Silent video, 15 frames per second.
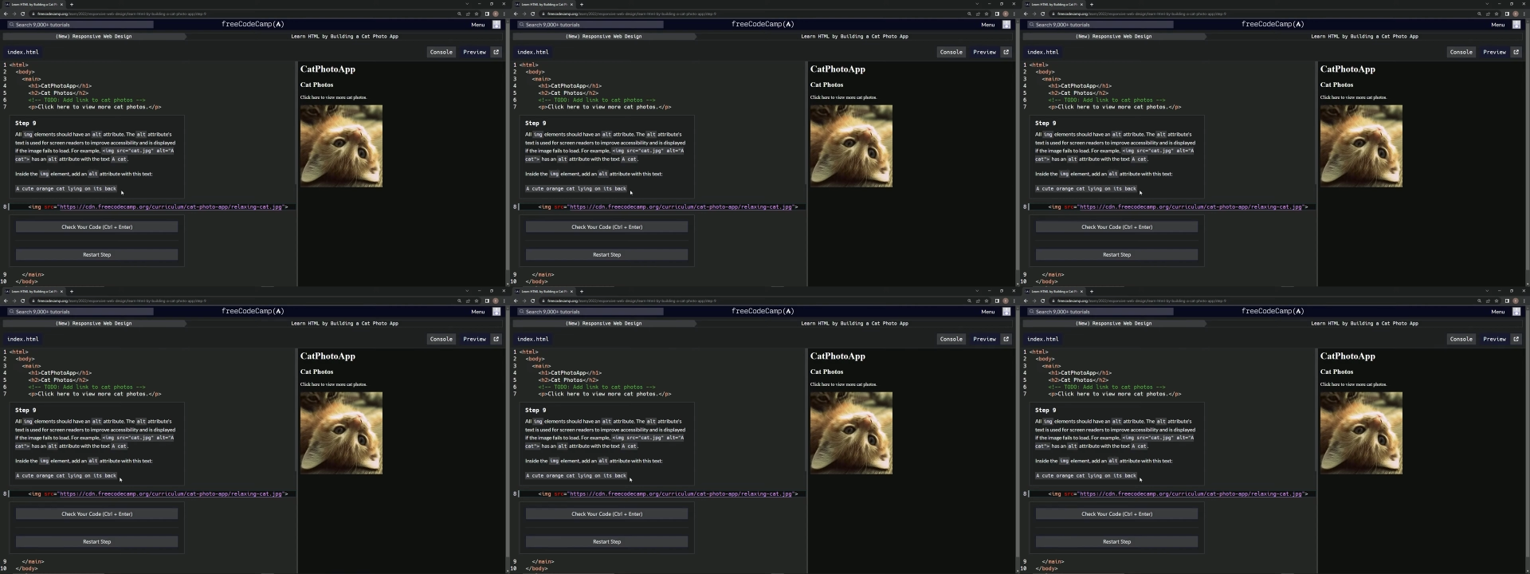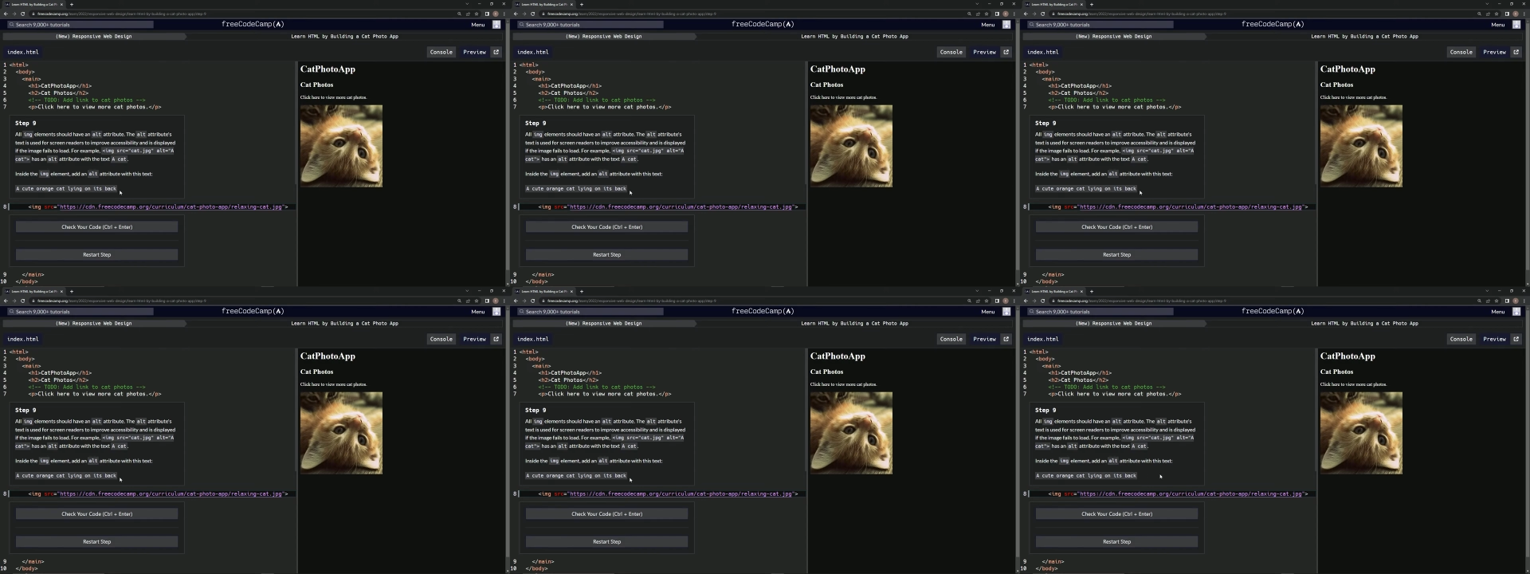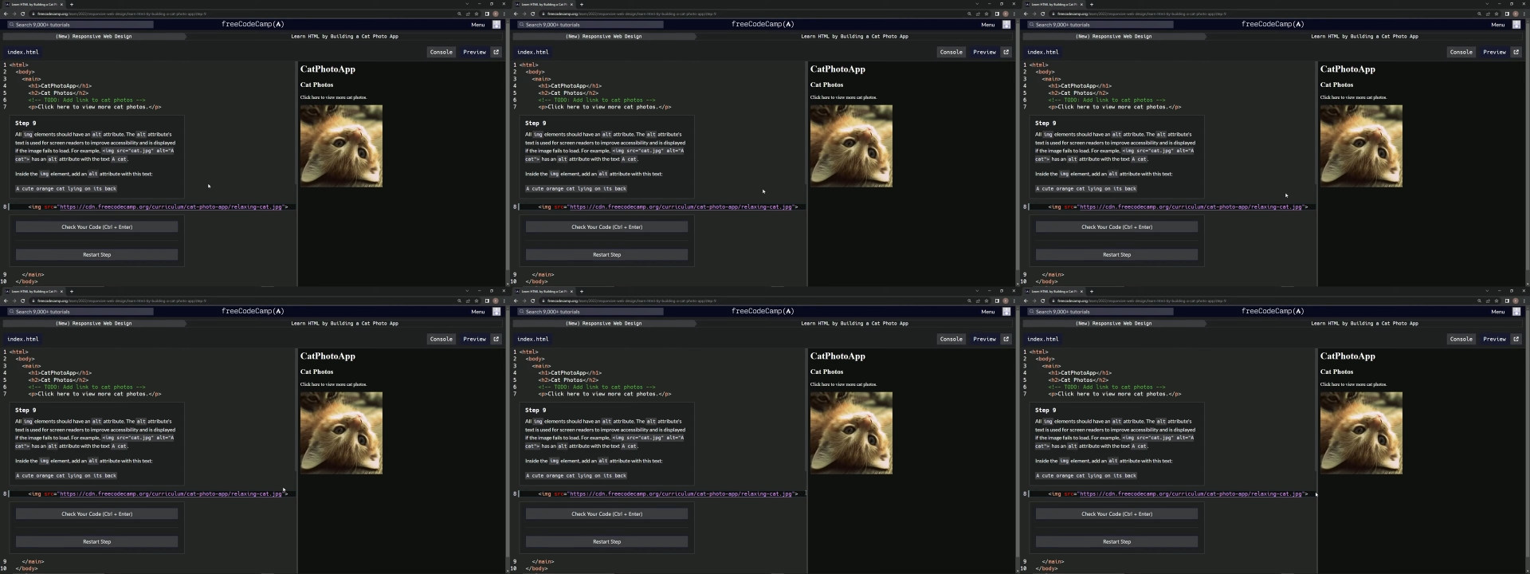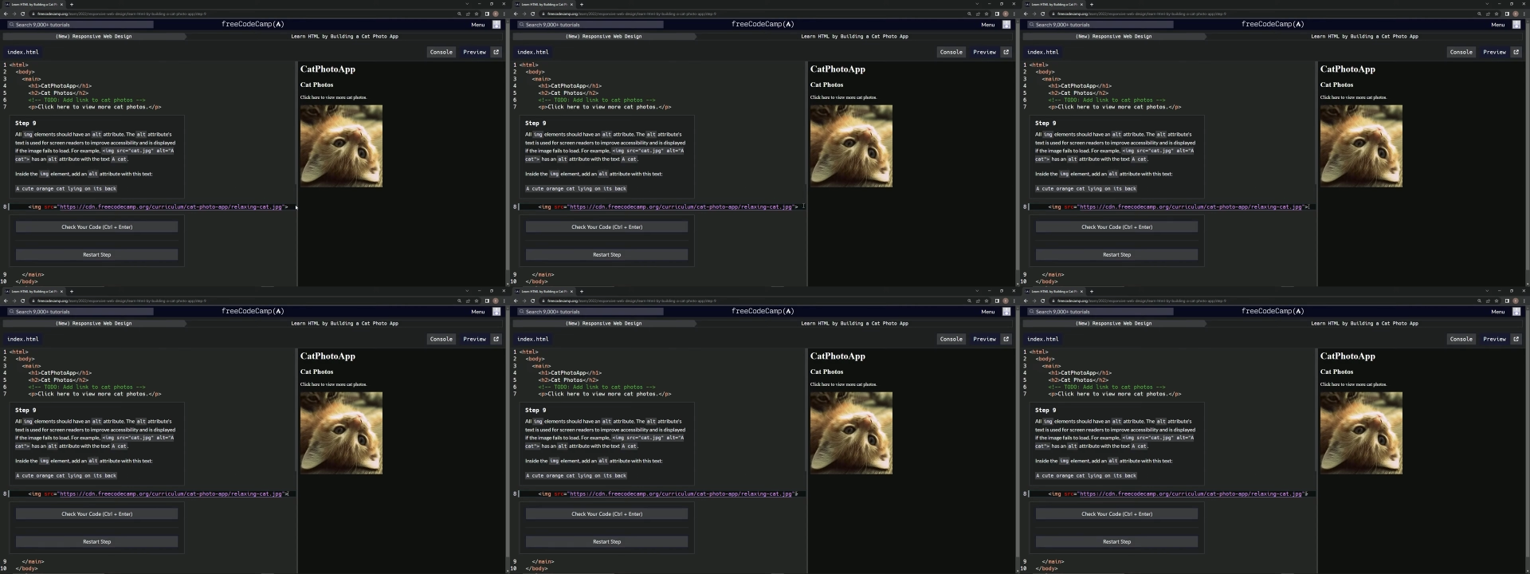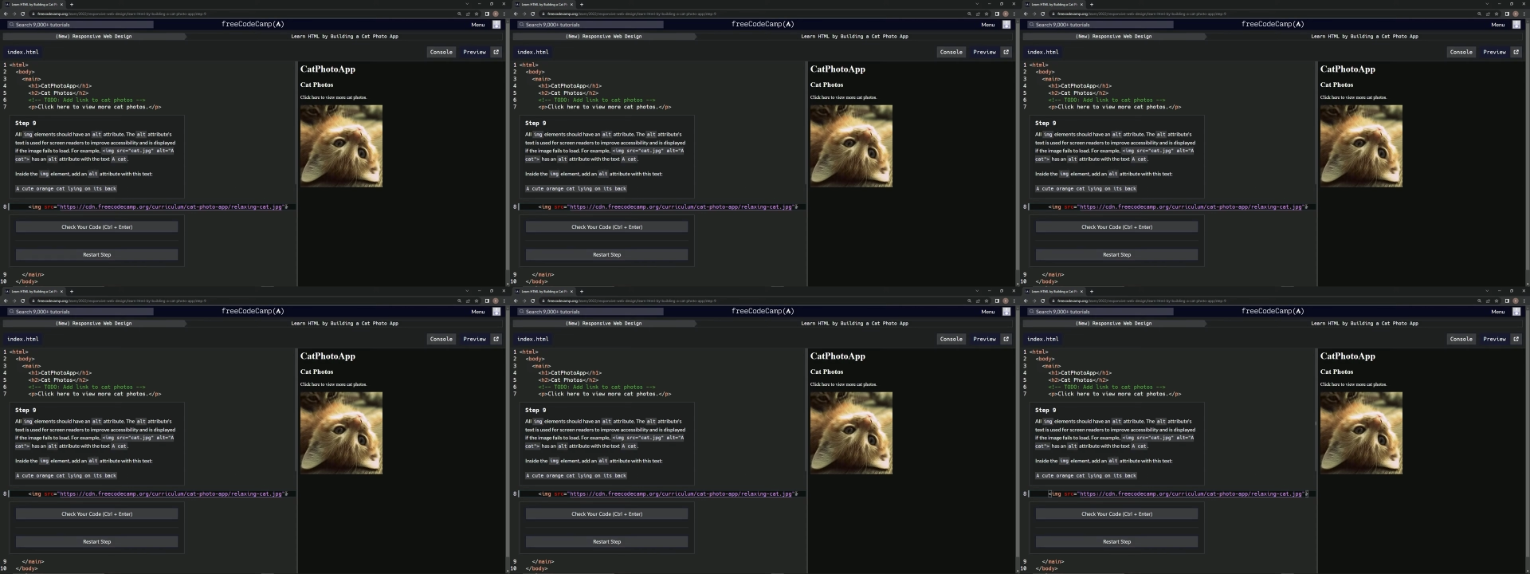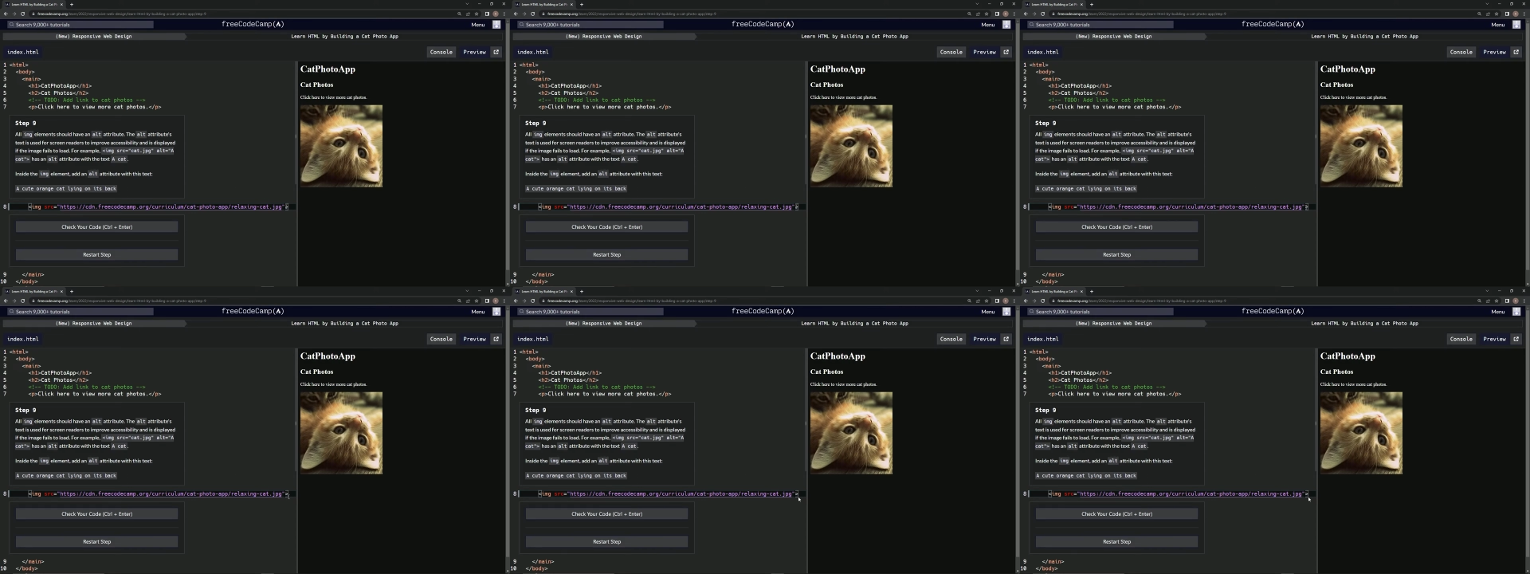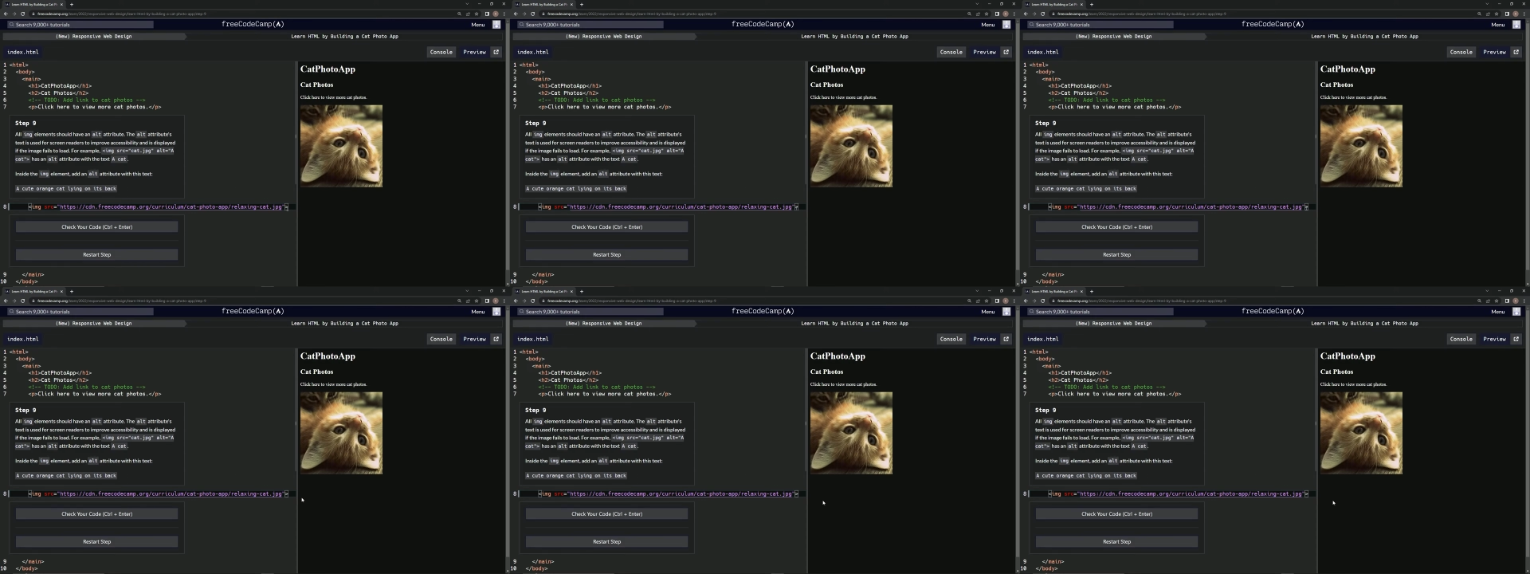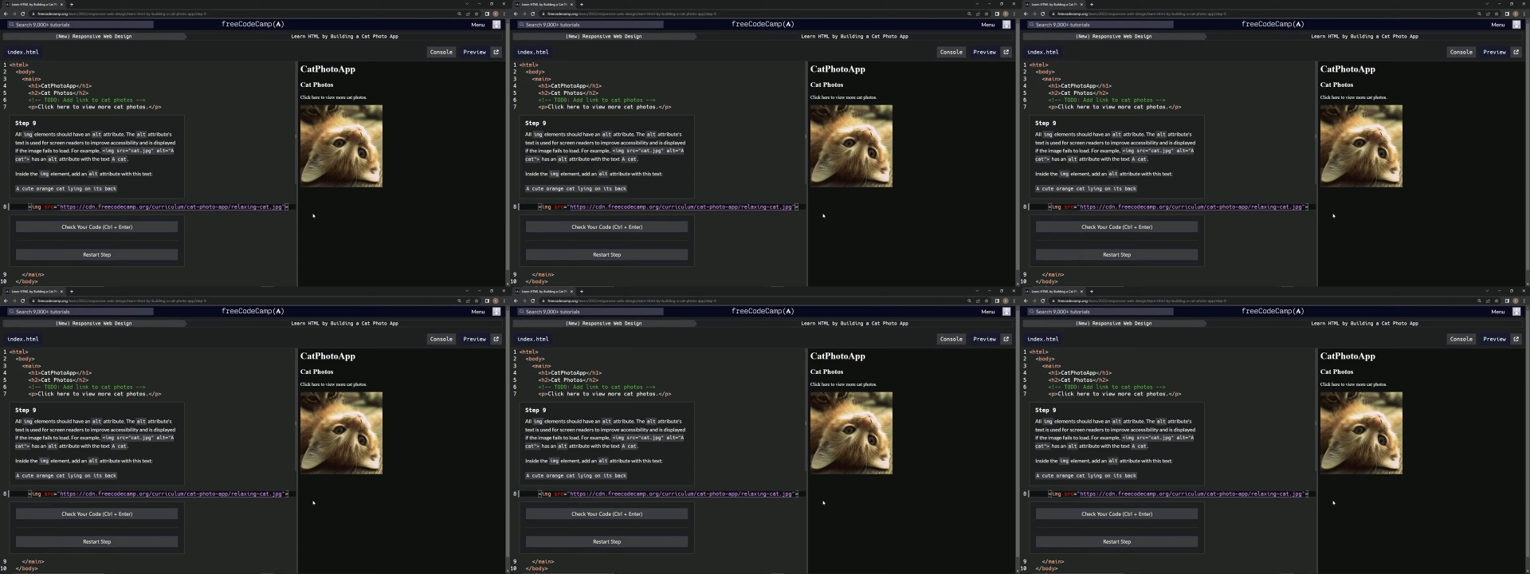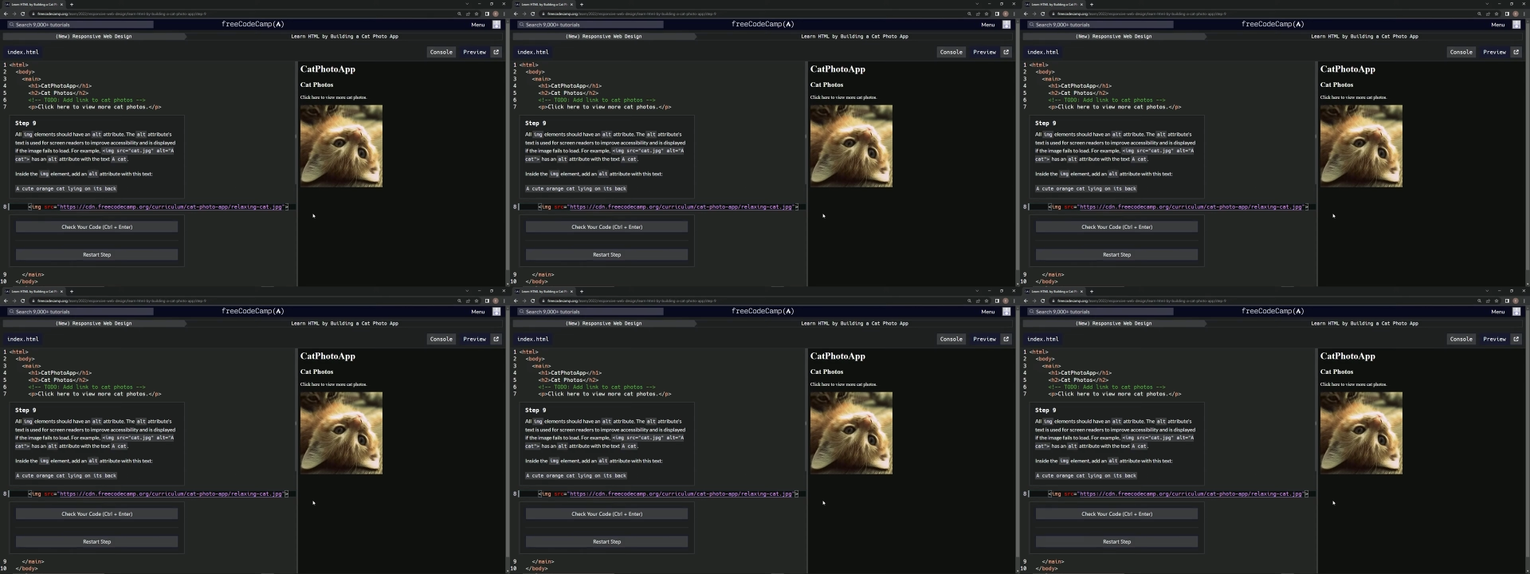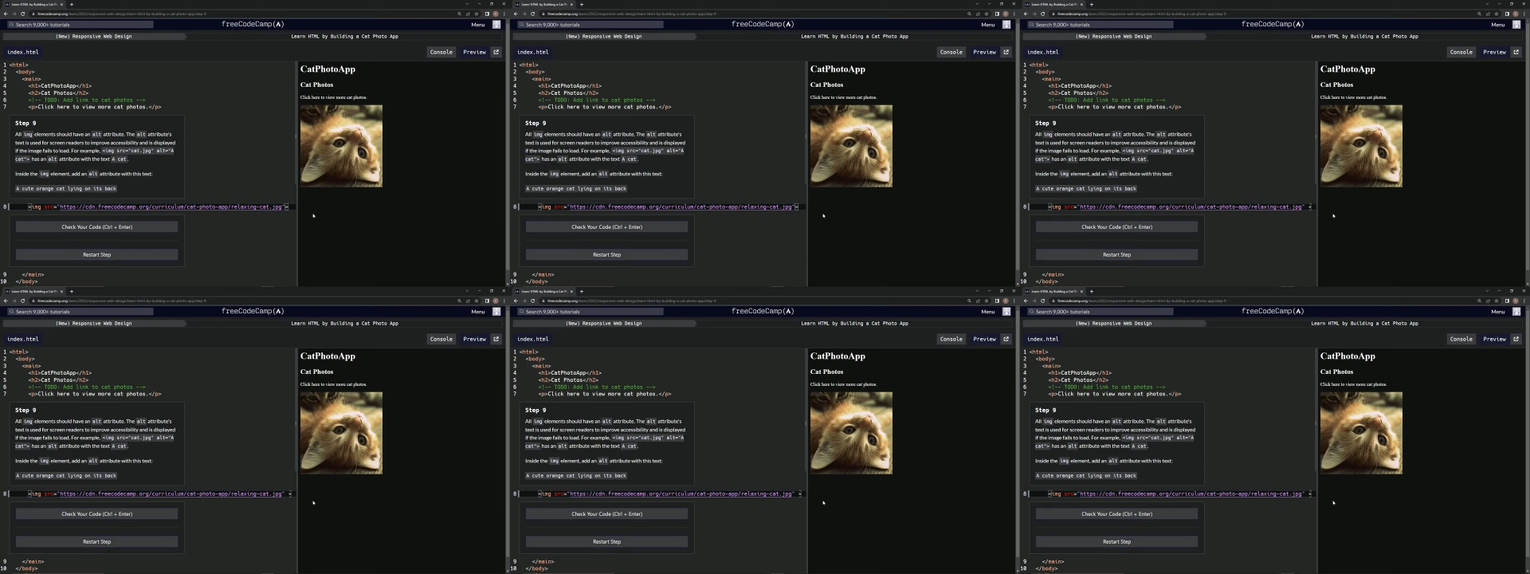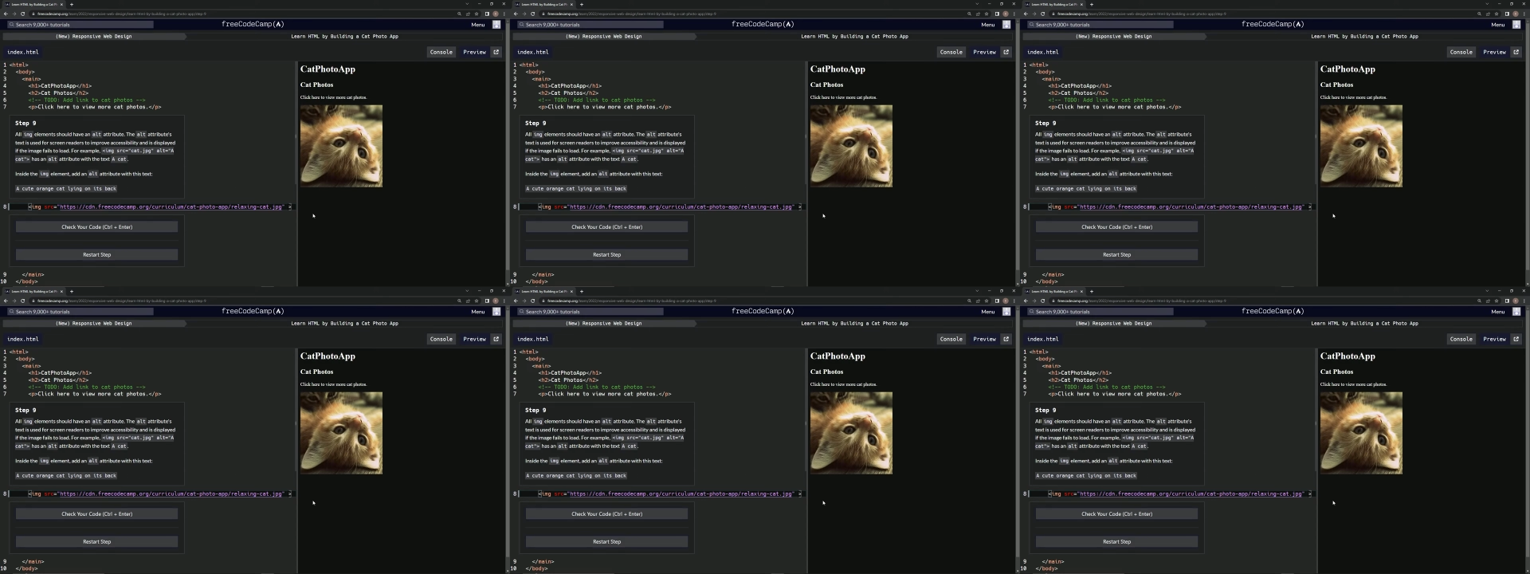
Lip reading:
No face is visible, so there are no lips to read.